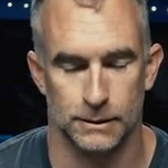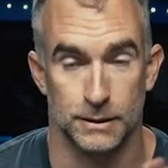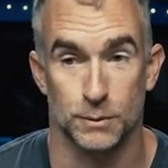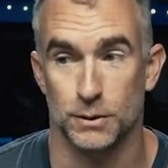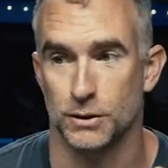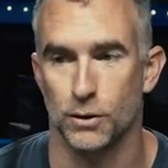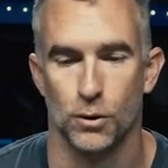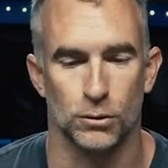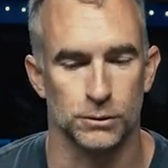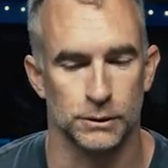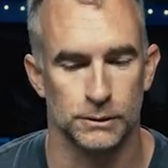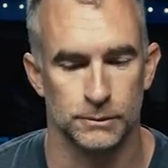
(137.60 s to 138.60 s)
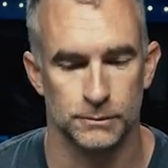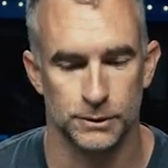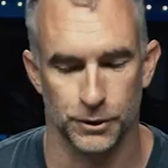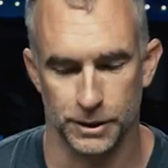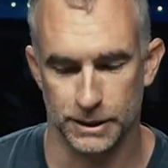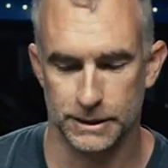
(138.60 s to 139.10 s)
This one's gold,
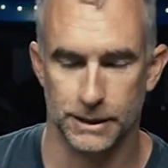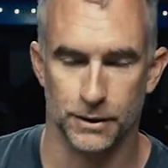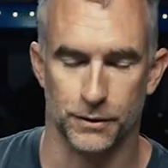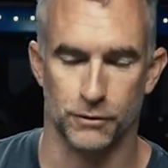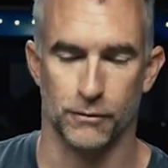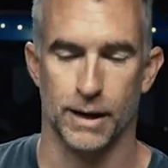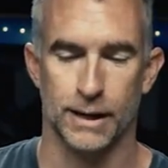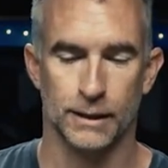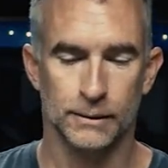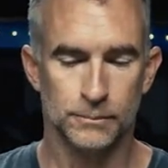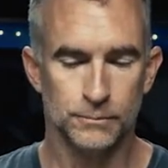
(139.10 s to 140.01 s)
so you can see it on the gray.